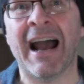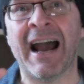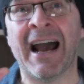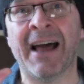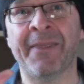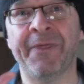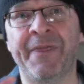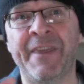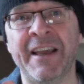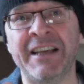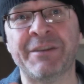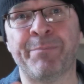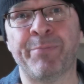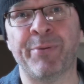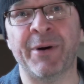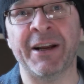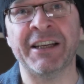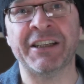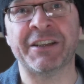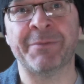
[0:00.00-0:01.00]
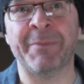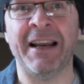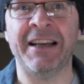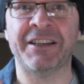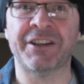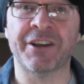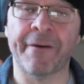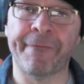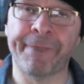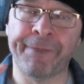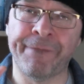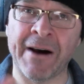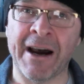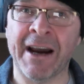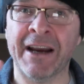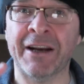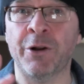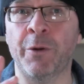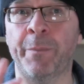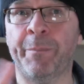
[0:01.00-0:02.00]
And this brings me to the
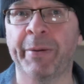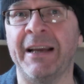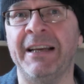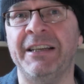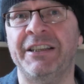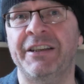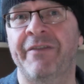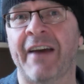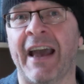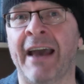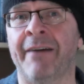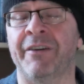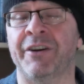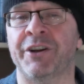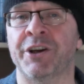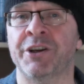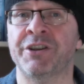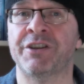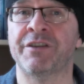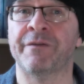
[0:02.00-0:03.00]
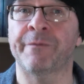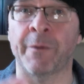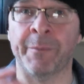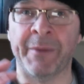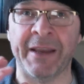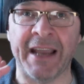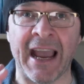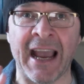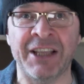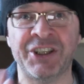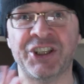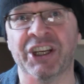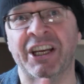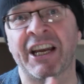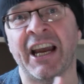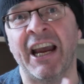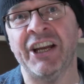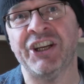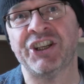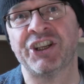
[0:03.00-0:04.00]
final piece of evidence from the
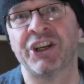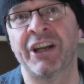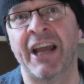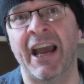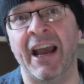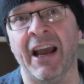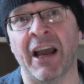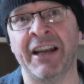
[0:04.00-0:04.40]
Education